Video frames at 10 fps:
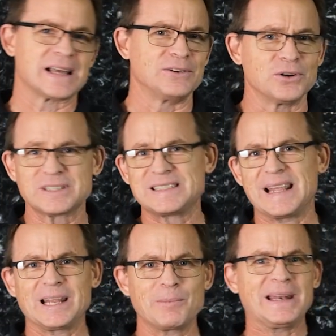You're not
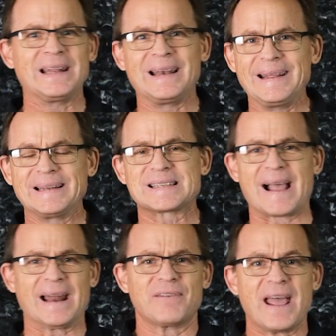sending many leaders.
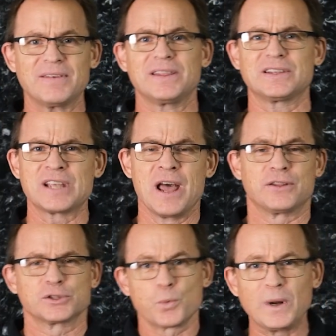Kind of having
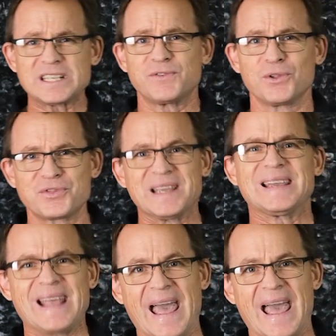this wishful thinking